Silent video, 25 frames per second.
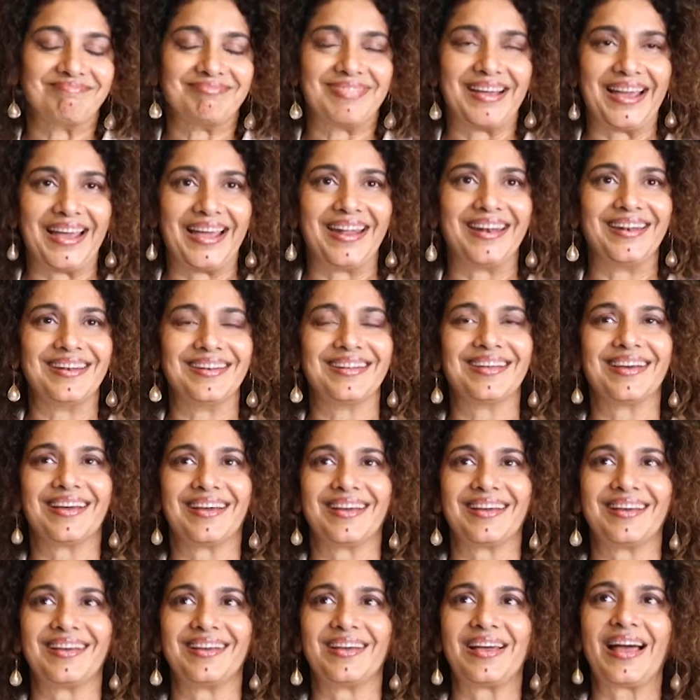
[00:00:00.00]
And
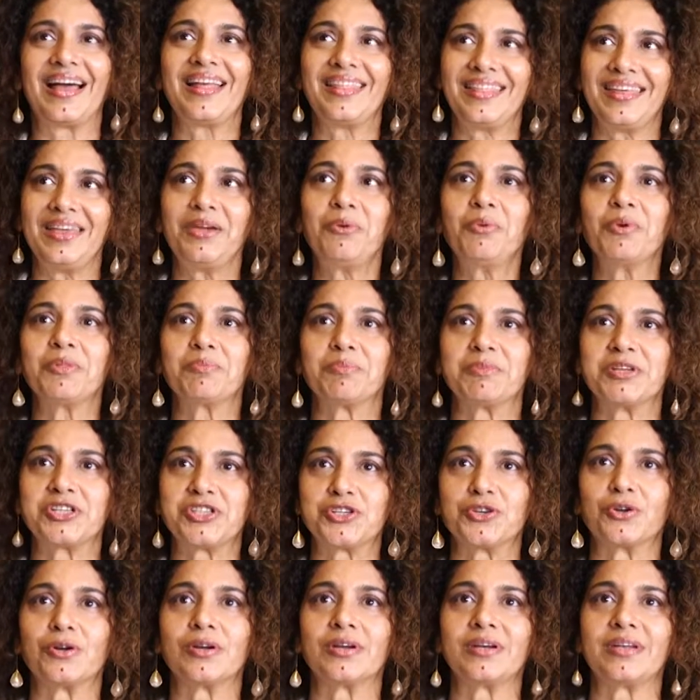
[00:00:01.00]
I think with
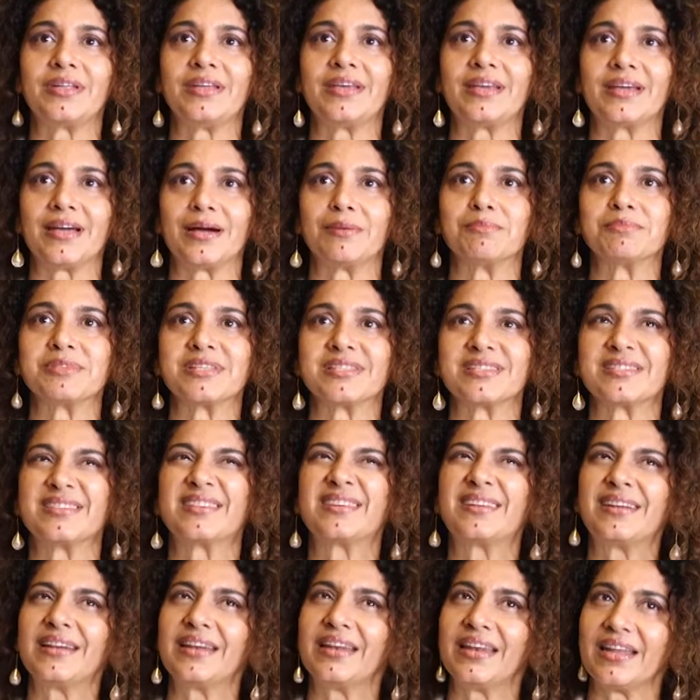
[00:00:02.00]
maturity comes a
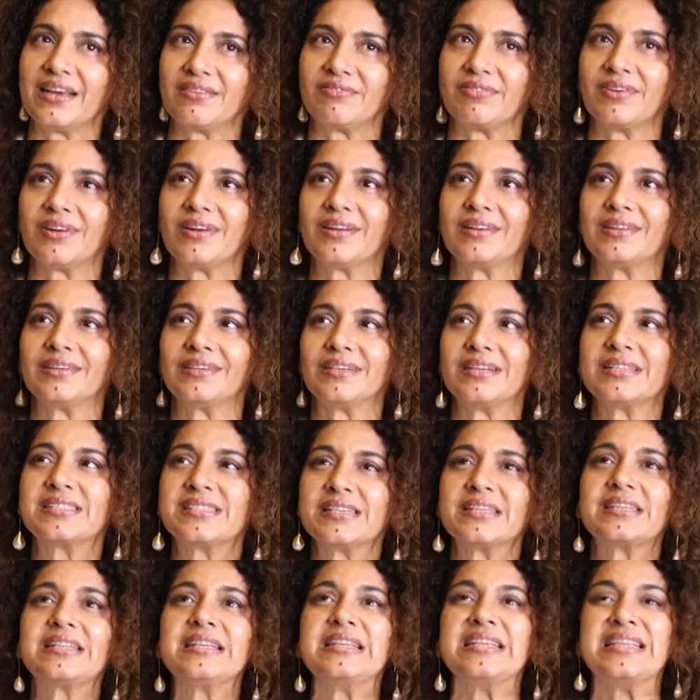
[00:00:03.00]
certain level, a
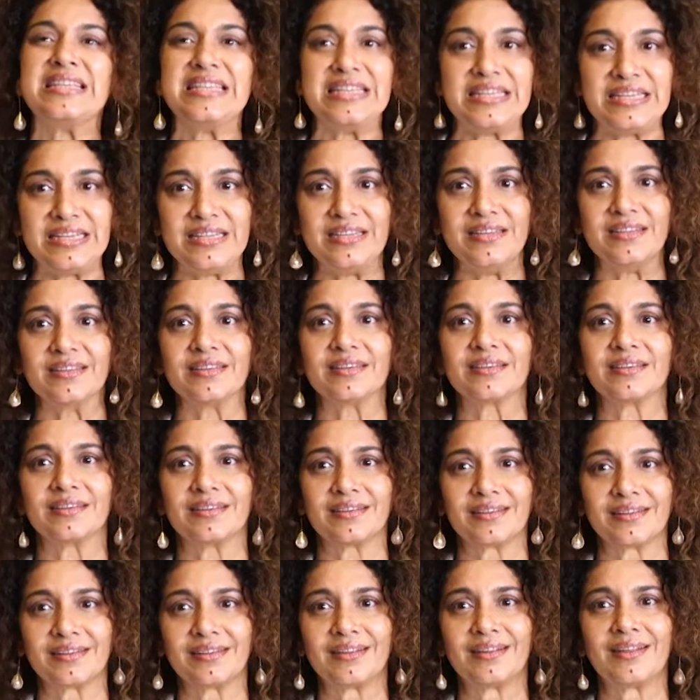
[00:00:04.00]
certain need
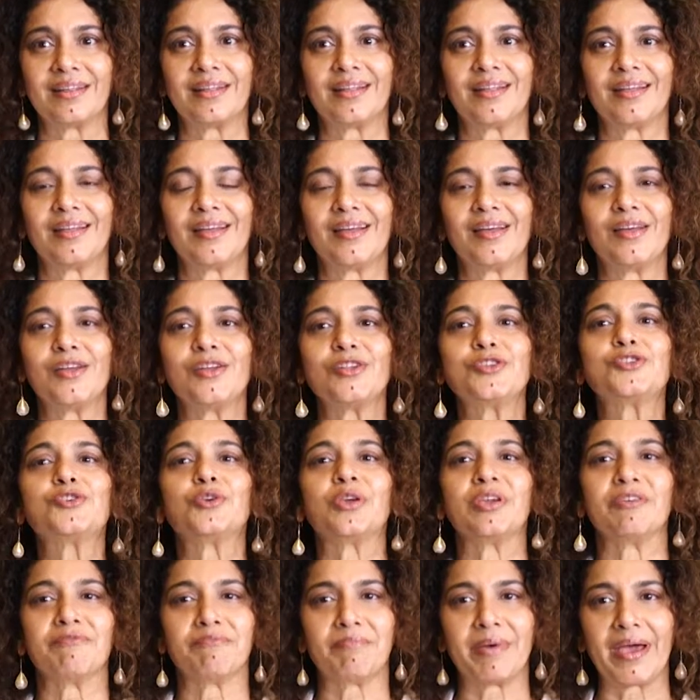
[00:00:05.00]
to
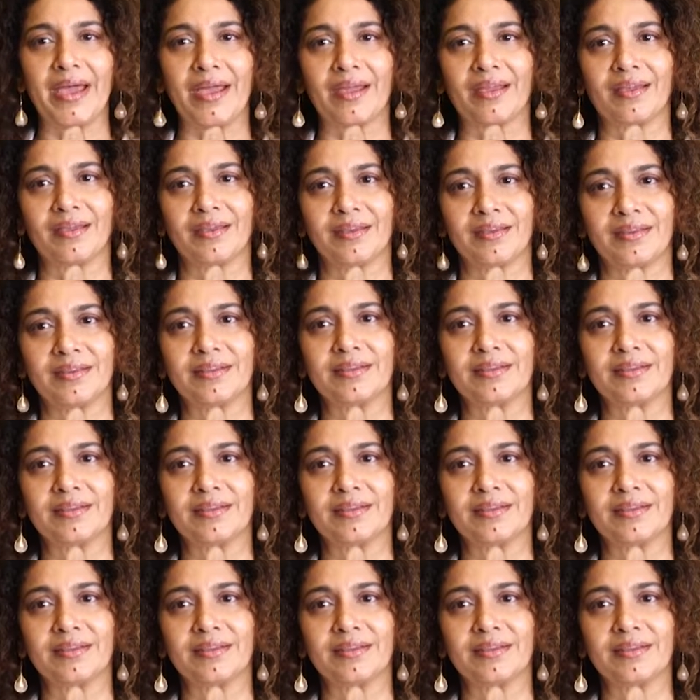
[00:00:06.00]
give back.